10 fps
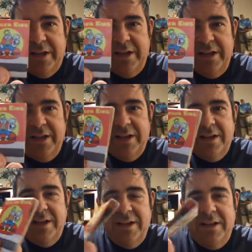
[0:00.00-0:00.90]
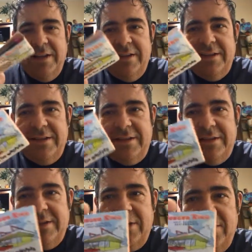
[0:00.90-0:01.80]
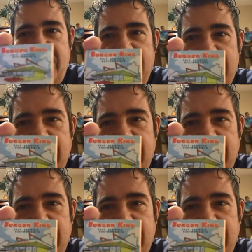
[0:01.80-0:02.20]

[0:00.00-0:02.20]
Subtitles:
King. This is so